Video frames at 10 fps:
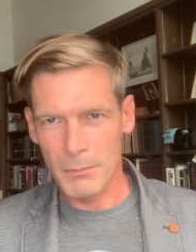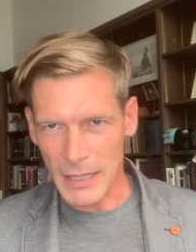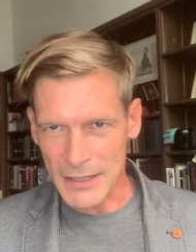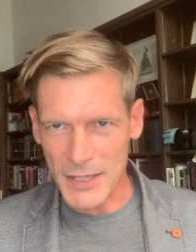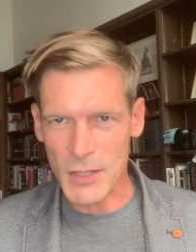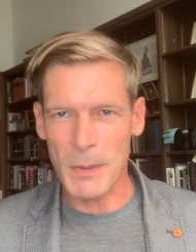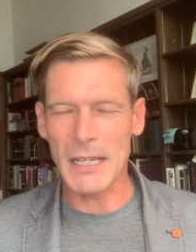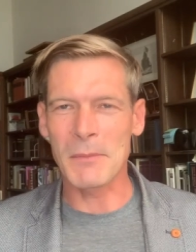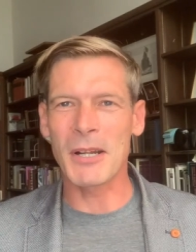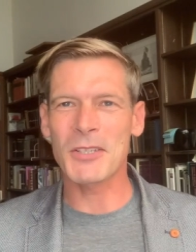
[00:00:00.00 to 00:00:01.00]

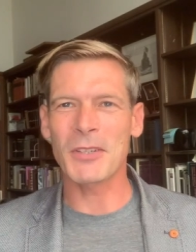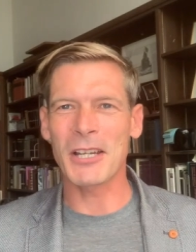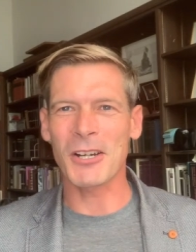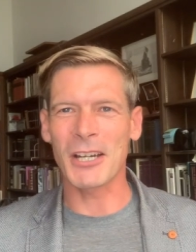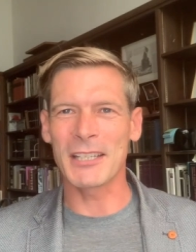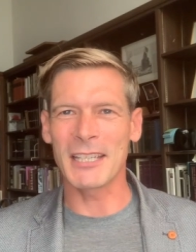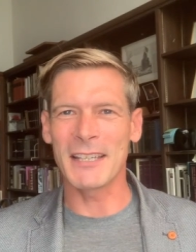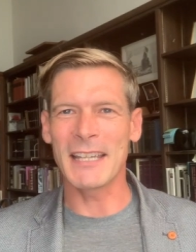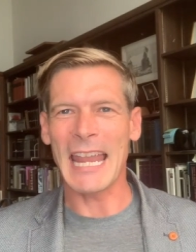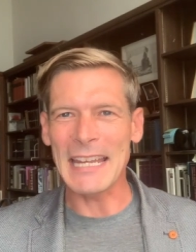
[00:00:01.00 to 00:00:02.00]
anticipating much later
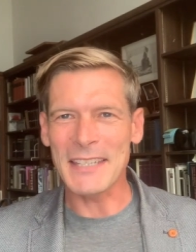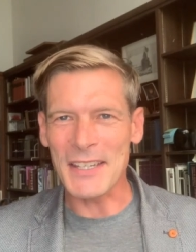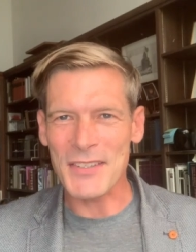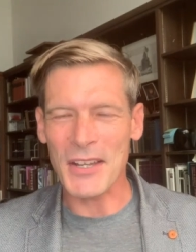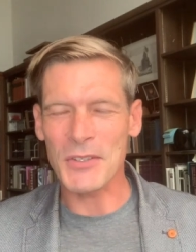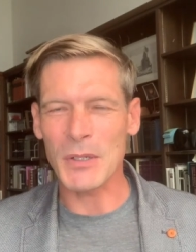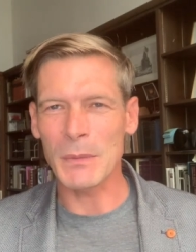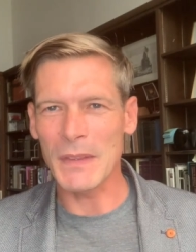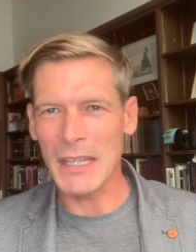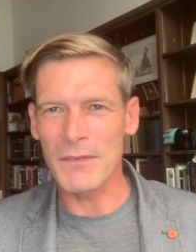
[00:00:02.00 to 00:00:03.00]
in the 18th century
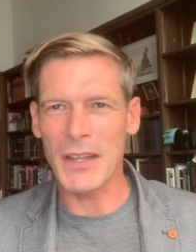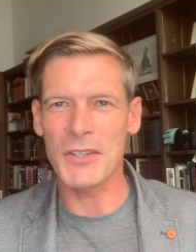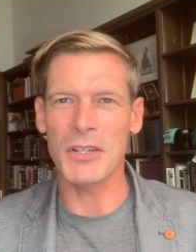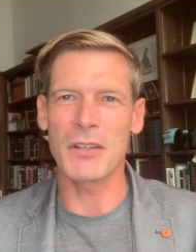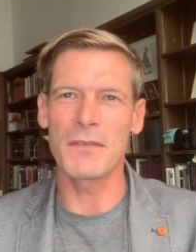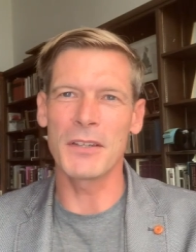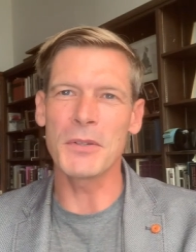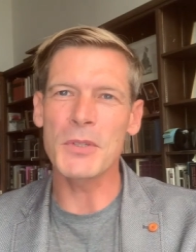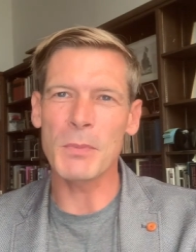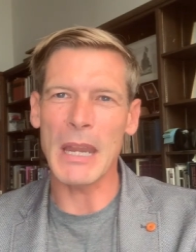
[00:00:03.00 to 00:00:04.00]
with the invention of the
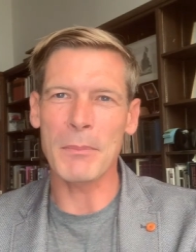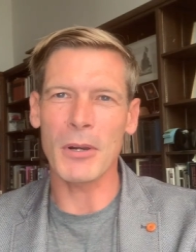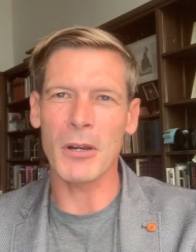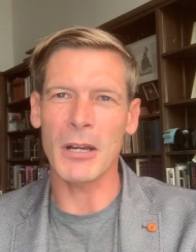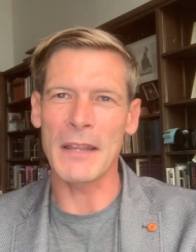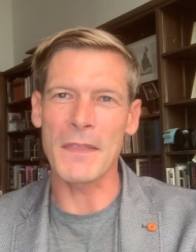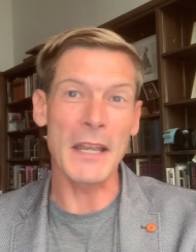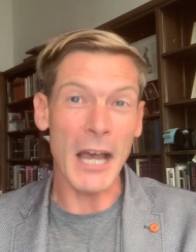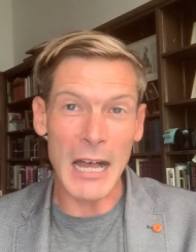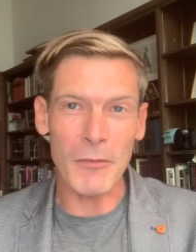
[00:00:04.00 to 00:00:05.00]
newspaper and the
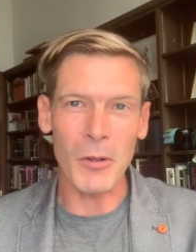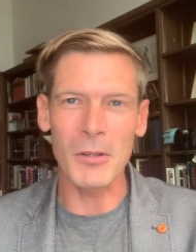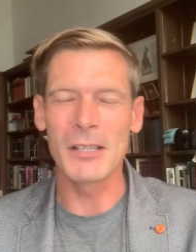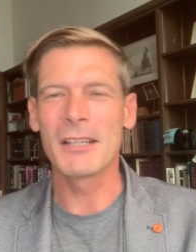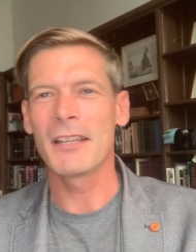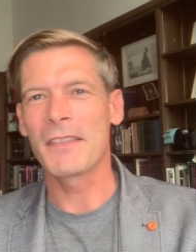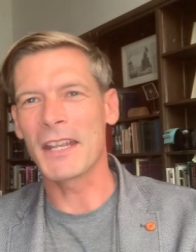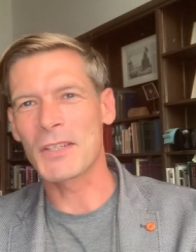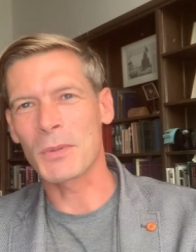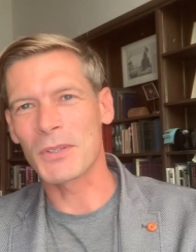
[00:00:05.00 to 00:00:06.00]
novel,
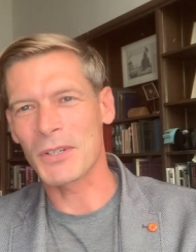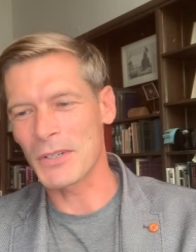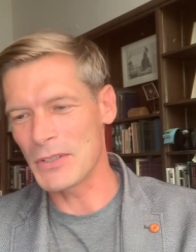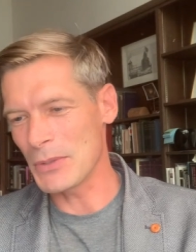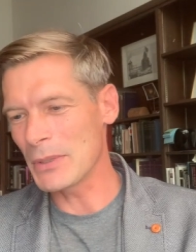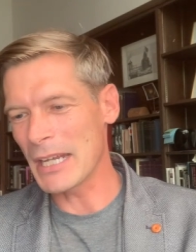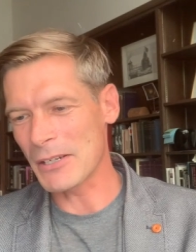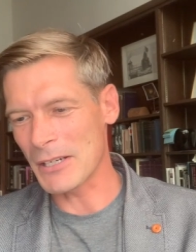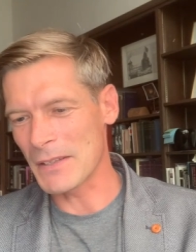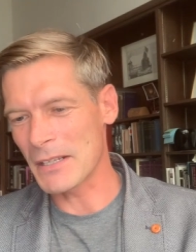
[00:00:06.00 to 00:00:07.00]
things we'll turn to
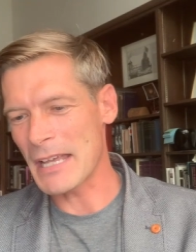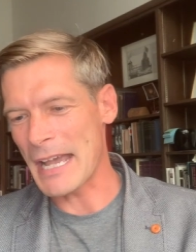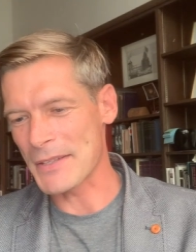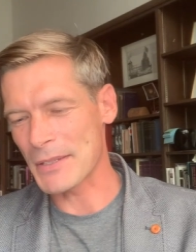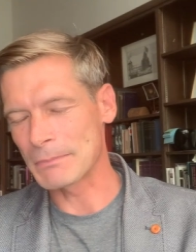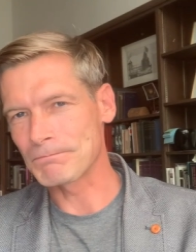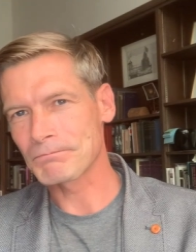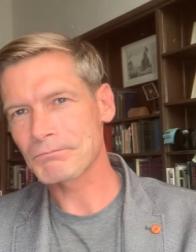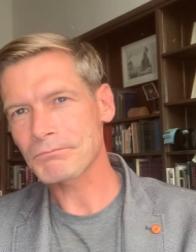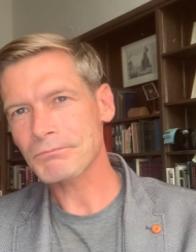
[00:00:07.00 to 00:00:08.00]
later in the class.
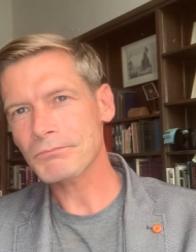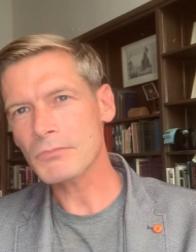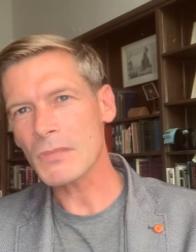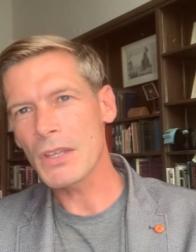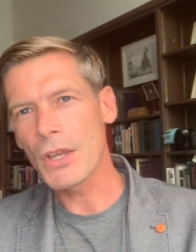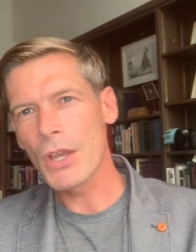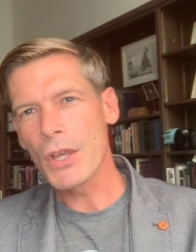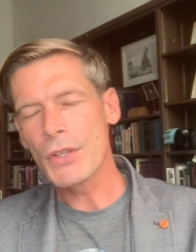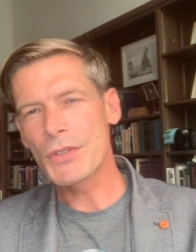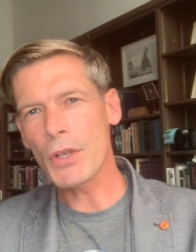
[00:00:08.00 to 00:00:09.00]

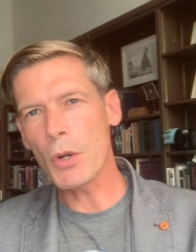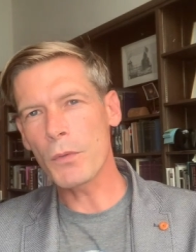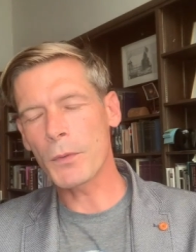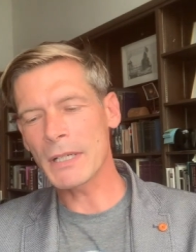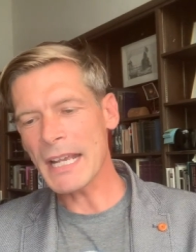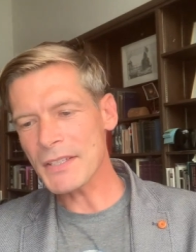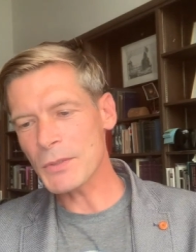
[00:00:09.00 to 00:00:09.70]
So for next